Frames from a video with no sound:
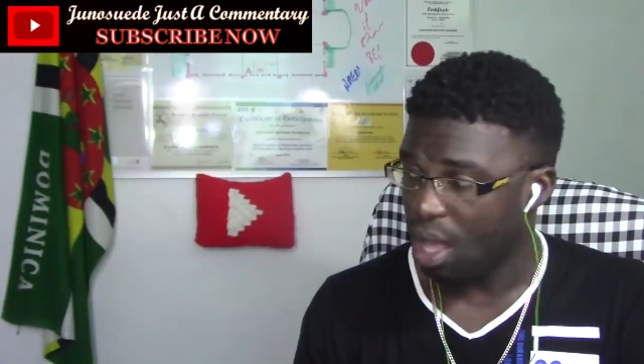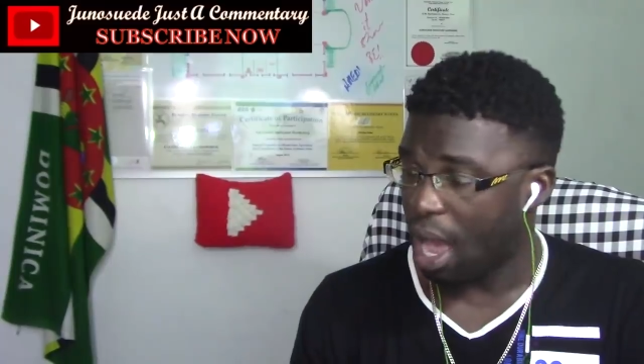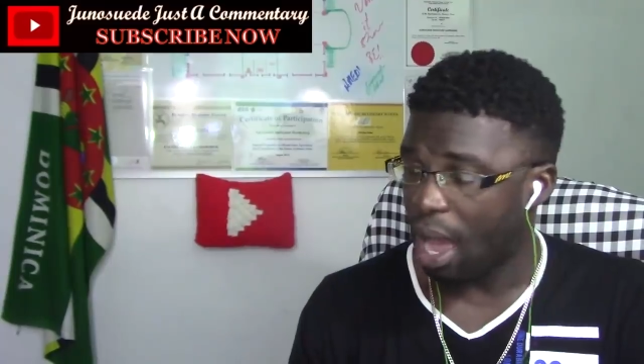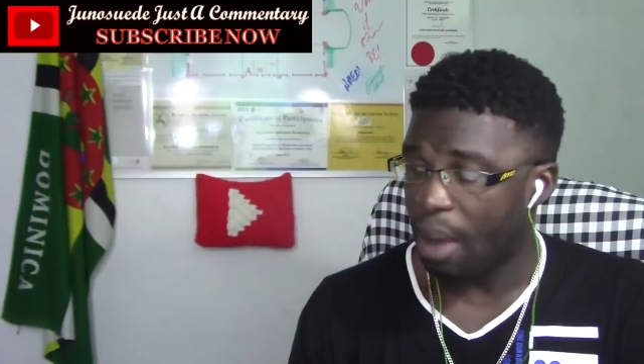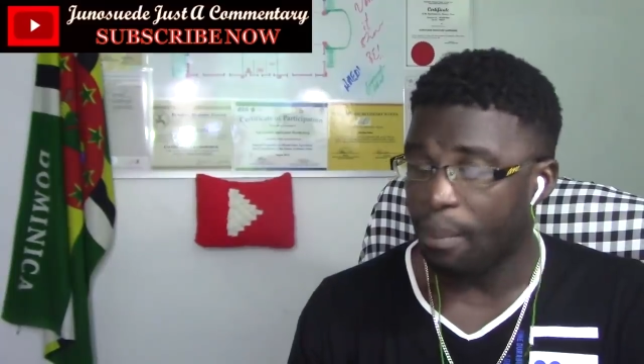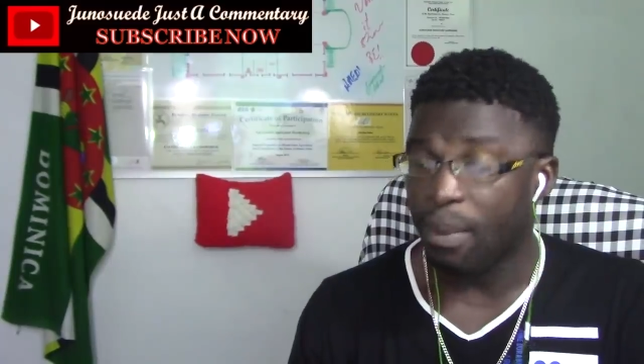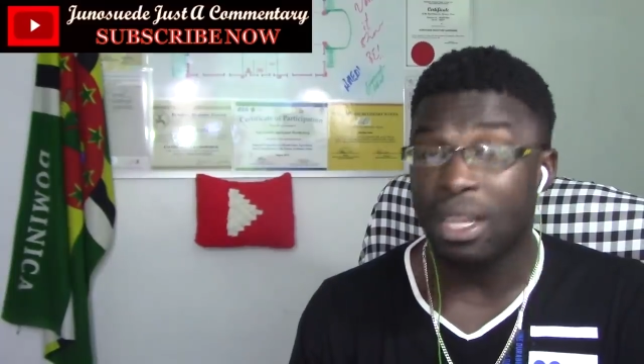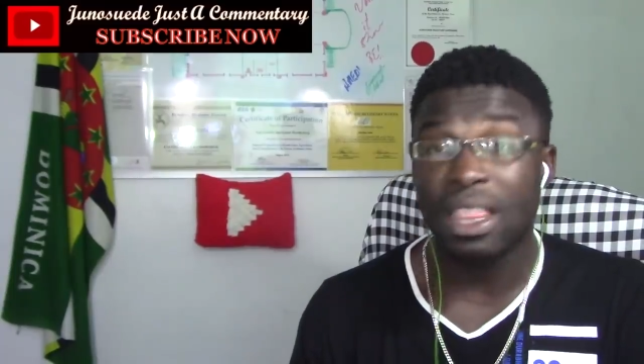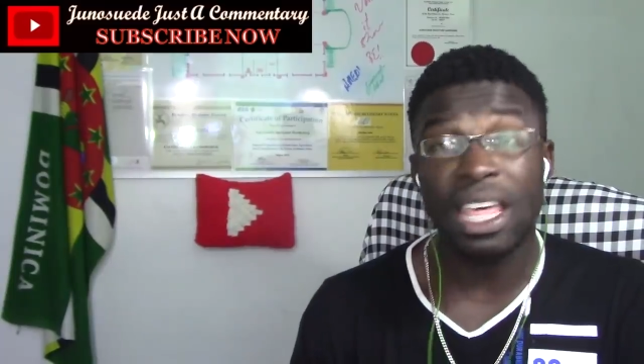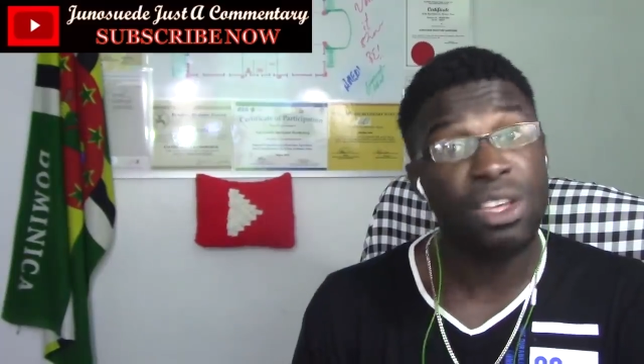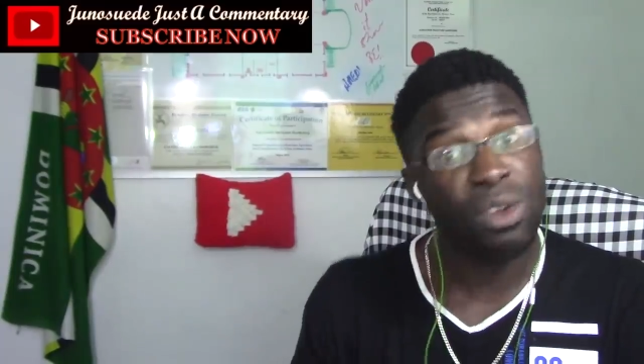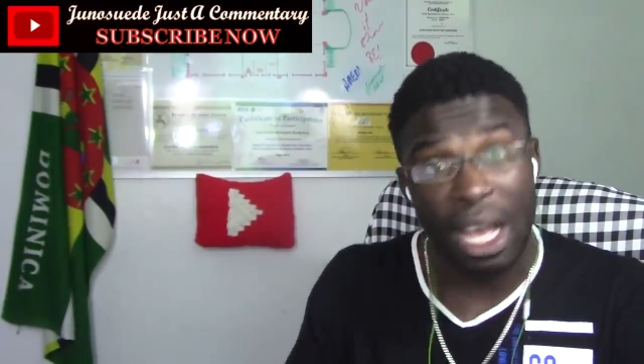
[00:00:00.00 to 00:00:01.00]
Um, but
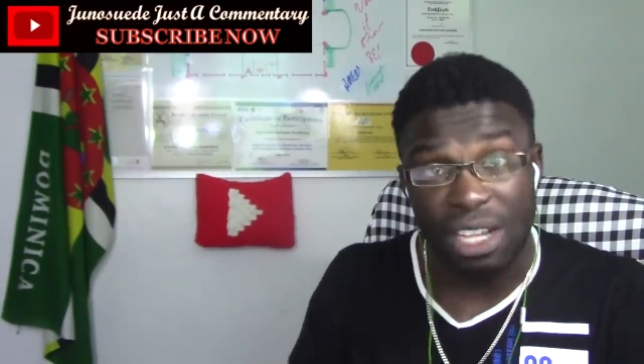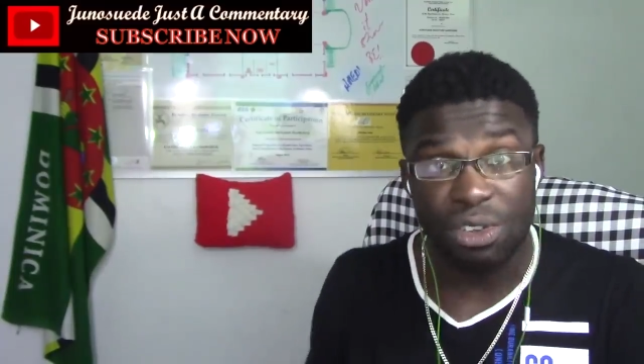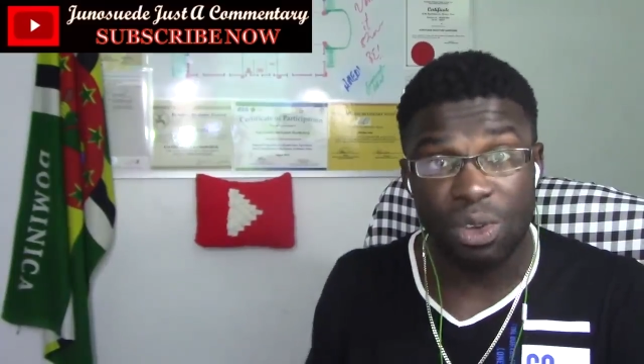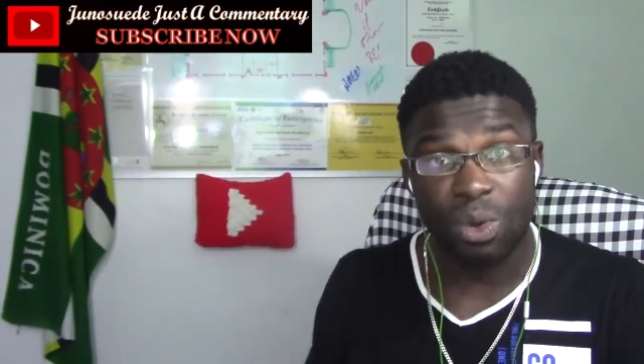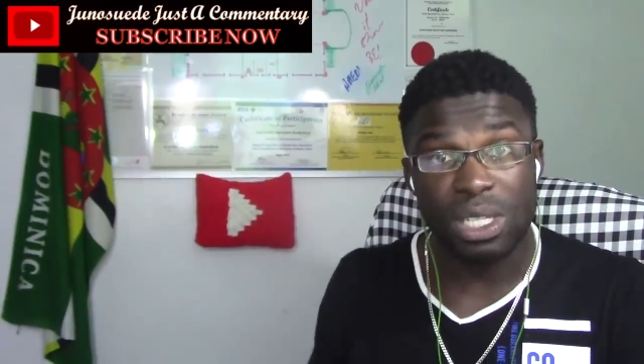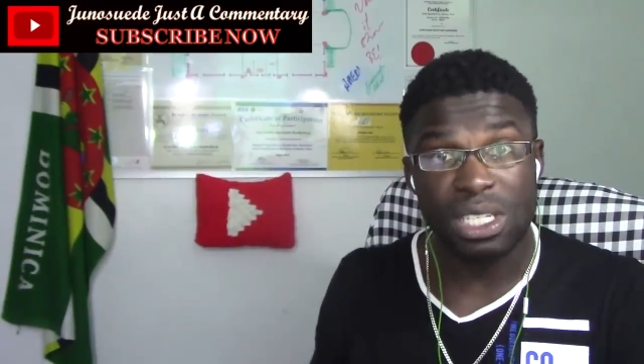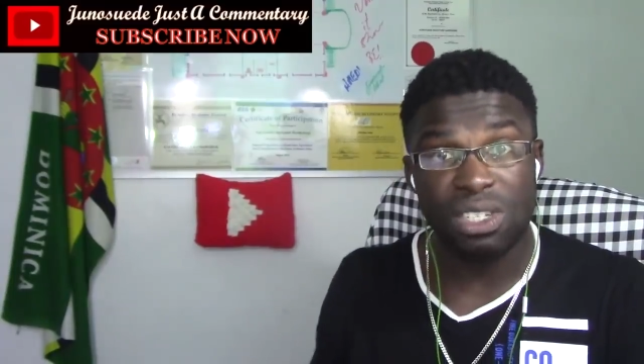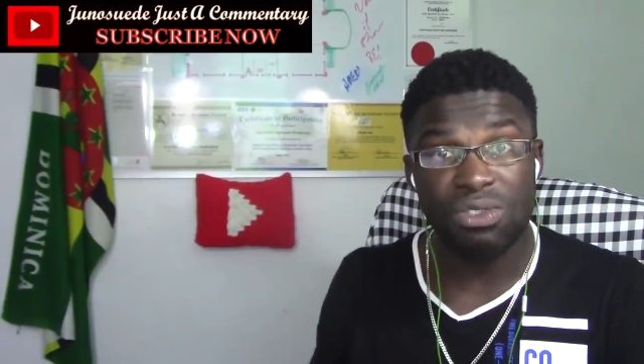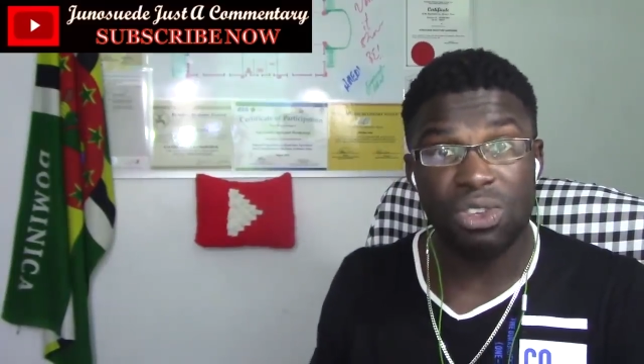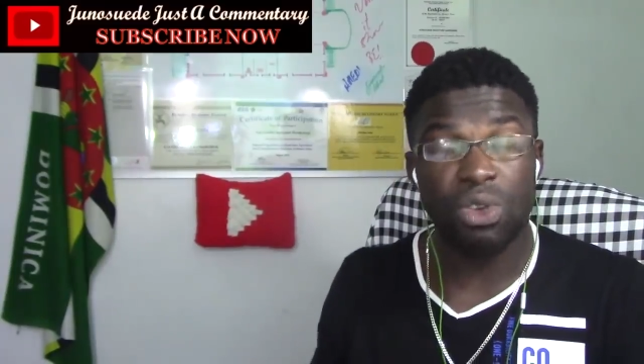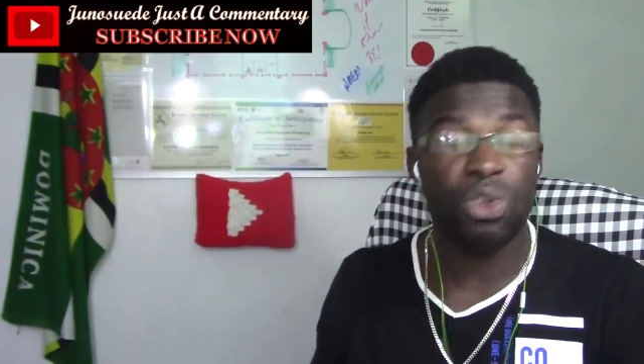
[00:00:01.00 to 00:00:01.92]
thank you guys for requesting this video.